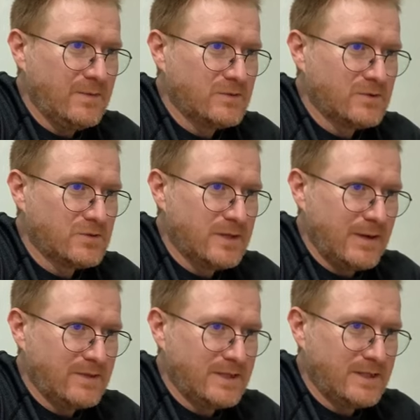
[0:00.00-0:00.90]
you able to...
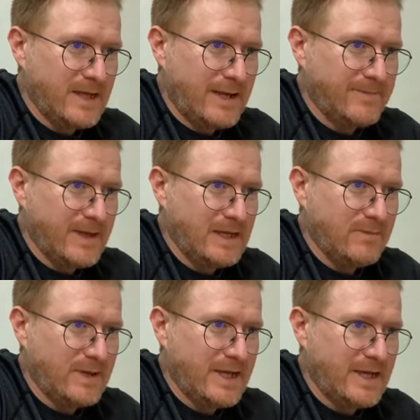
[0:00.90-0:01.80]
Yeah, we did that.
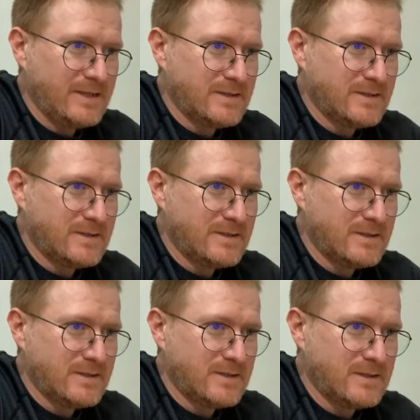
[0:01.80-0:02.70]
Any
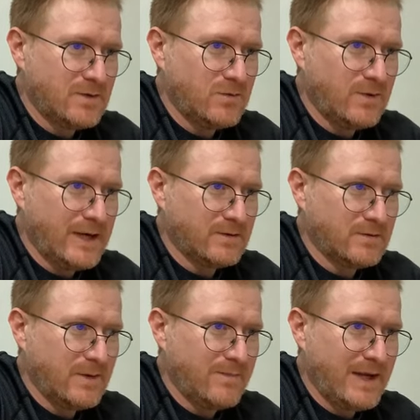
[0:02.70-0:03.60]
plans... Oh,
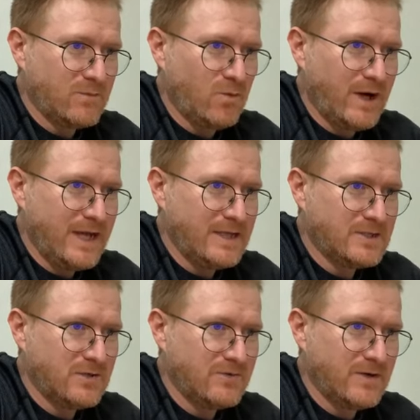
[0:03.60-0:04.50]
hang on, I went back
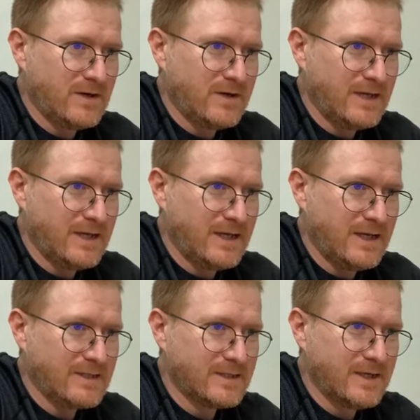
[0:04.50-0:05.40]
way too far
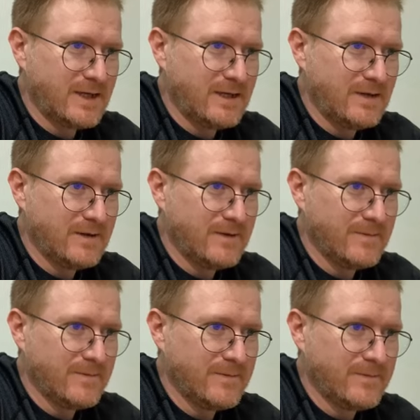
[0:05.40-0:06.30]
here. Let's
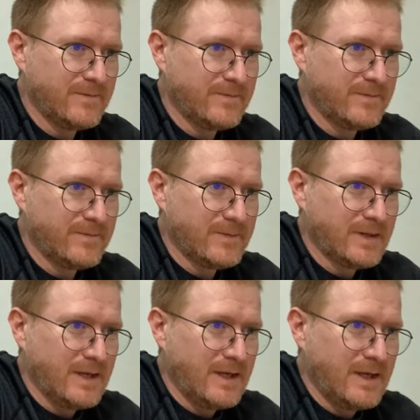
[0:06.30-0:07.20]
go.
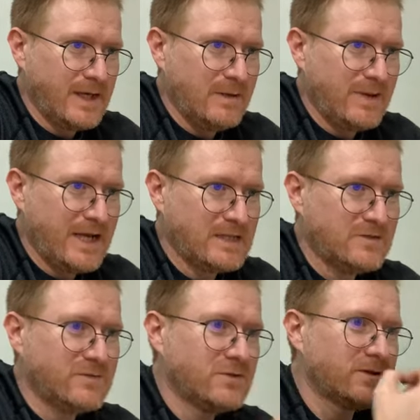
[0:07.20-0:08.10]
Any
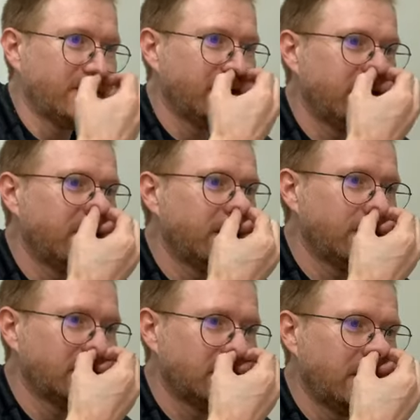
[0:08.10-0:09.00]
plans for
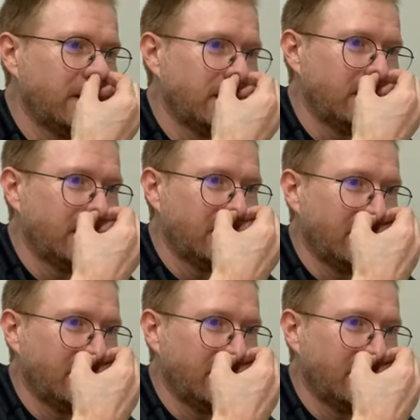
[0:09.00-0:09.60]
settings?